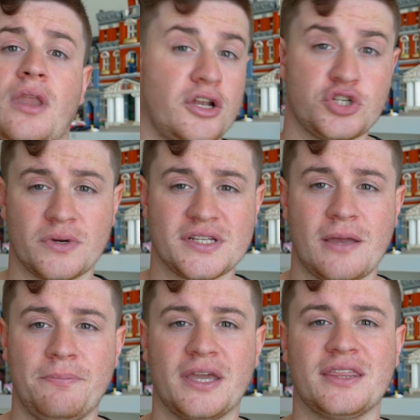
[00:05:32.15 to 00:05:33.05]
I just want to
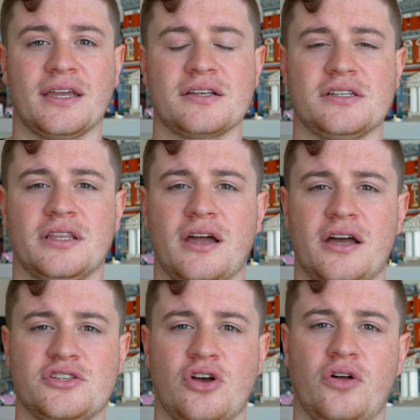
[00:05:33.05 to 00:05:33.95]
say a big thanks to the
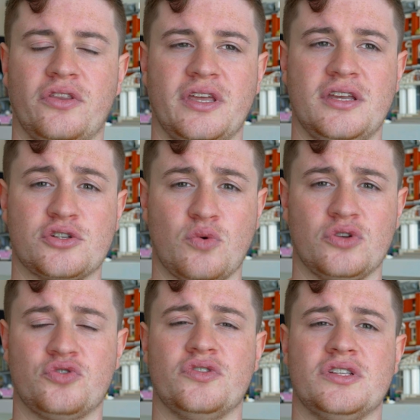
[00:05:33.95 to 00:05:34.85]
guys on the
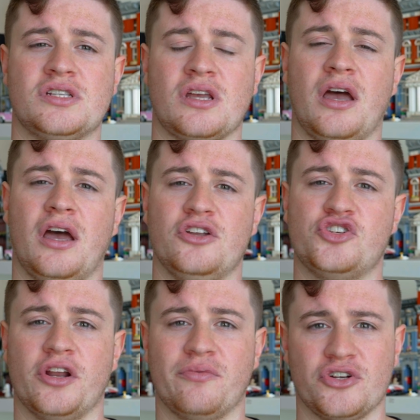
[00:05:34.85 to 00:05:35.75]
Squadrons,
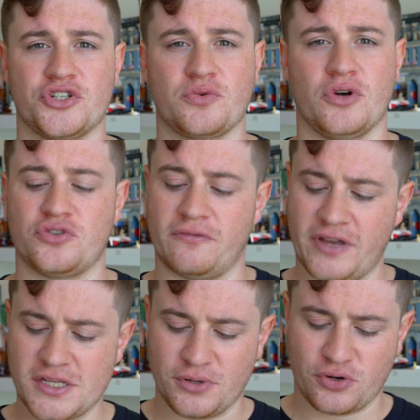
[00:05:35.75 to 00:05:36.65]
Jolly Roger Squadron
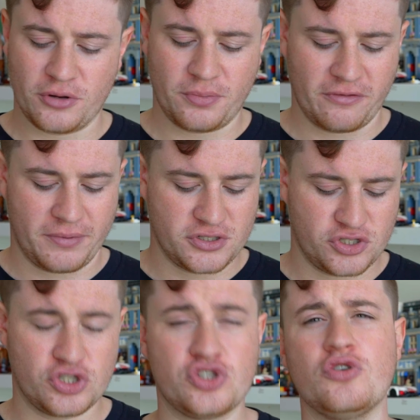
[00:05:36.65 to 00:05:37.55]
Facebook group who have been
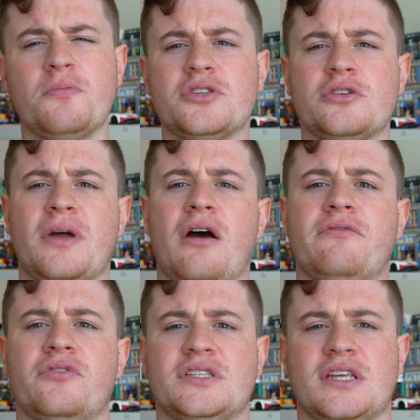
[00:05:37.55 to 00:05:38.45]
super, super
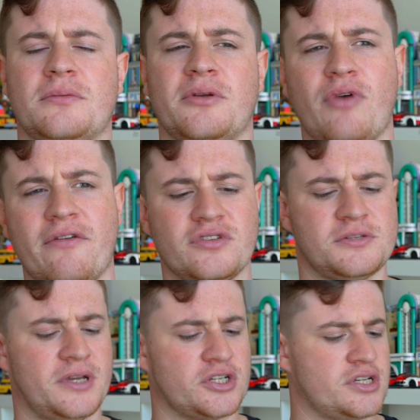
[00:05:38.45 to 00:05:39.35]
helpful in sending me reference
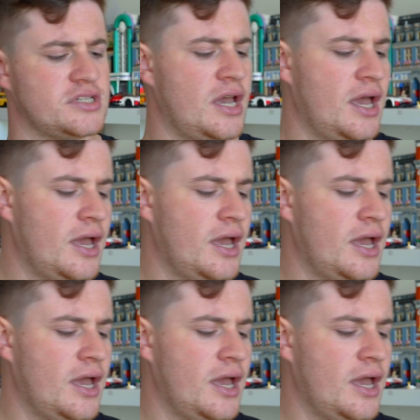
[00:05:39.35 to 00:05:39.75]
pictures